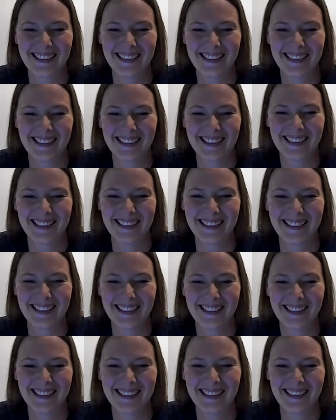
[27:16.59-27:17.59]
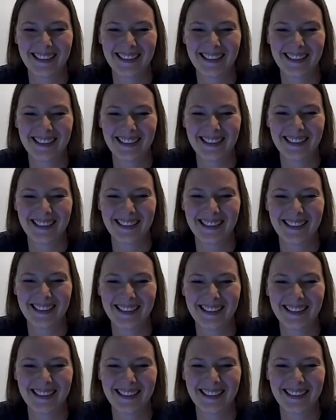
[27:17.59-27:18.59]

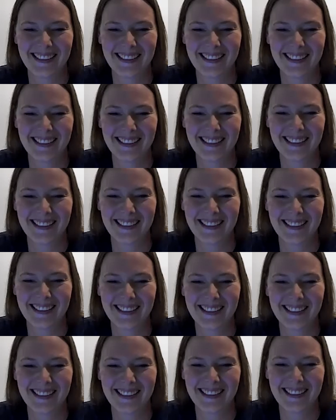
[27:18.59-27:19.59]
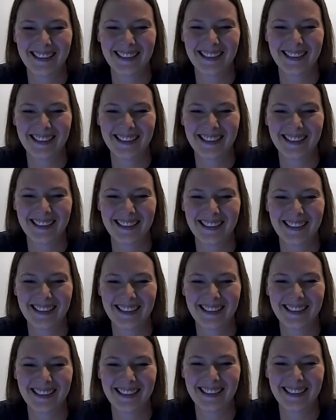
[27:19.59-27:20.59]

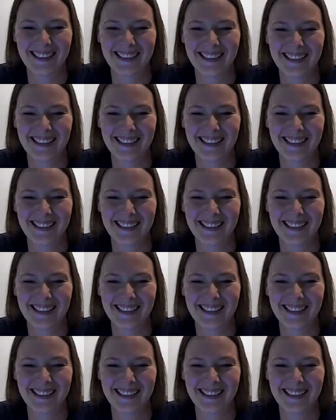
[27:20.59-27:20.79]
No words are spoken by the person on screen.